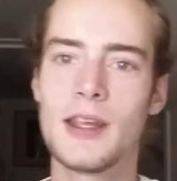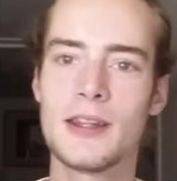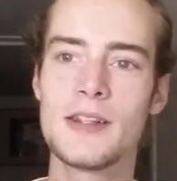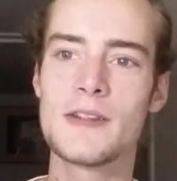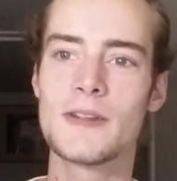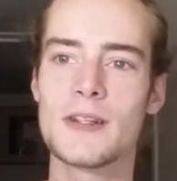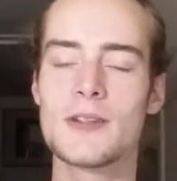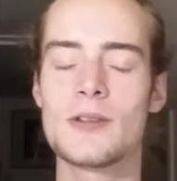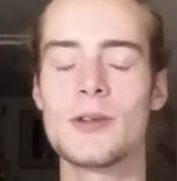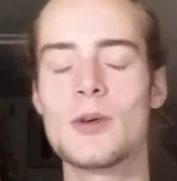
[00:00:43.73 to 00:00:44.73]
And this is
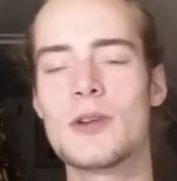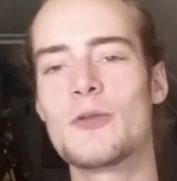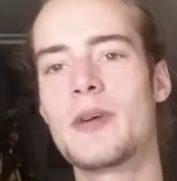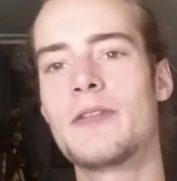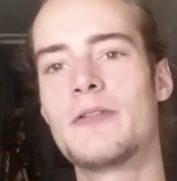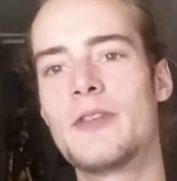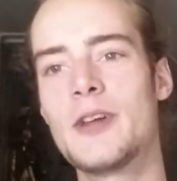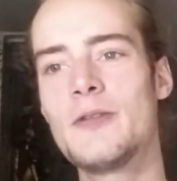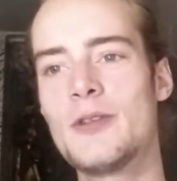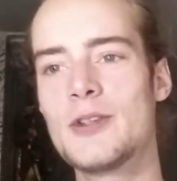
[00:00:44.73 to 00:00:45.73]
actually one of my
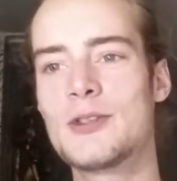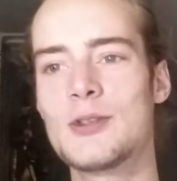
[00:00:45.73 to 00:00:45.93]
favorite